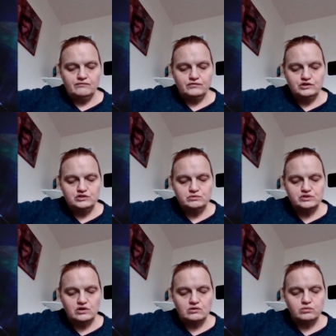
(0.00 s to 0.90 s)
at first
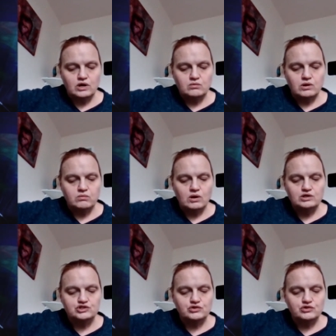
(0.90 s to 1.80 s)
it was all rah, rah,
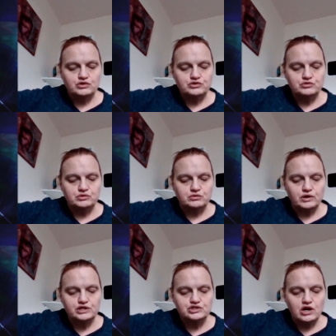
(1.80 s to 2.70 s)
rah, Joe, you're doing a
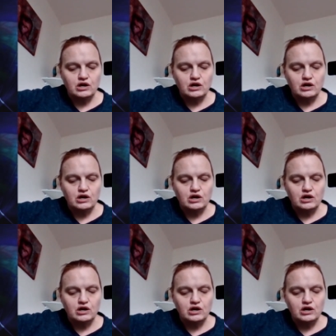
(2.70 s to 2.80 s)
great